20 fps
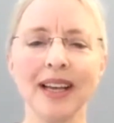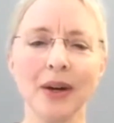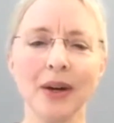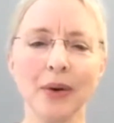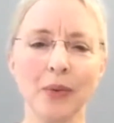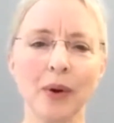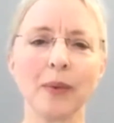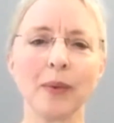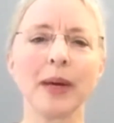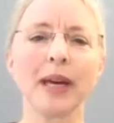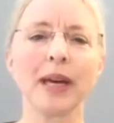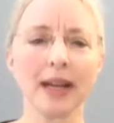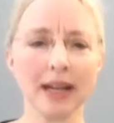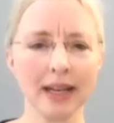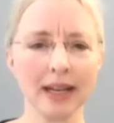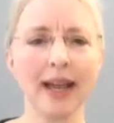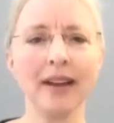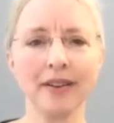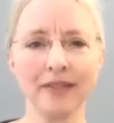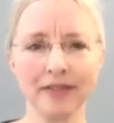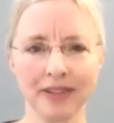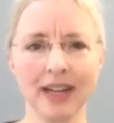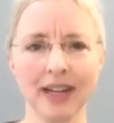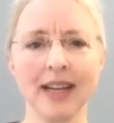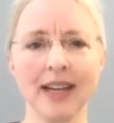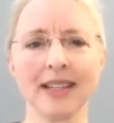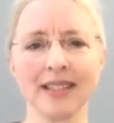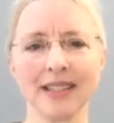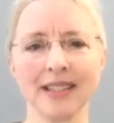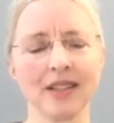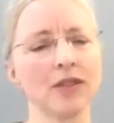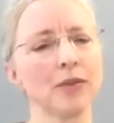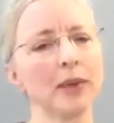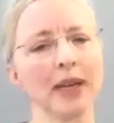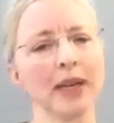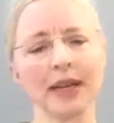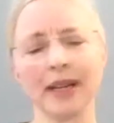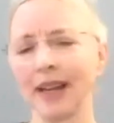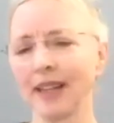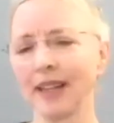where we had a lot of dance, and so we
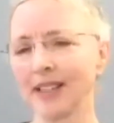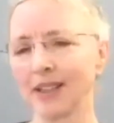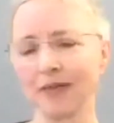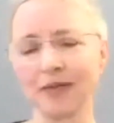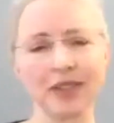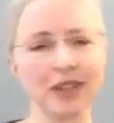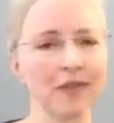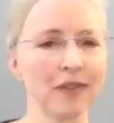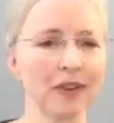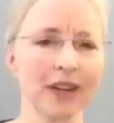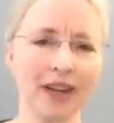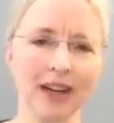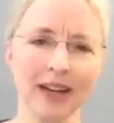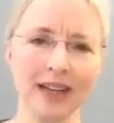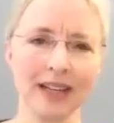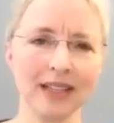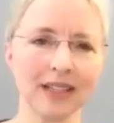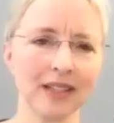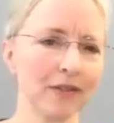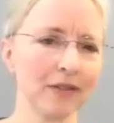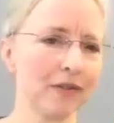had lots of different kinds of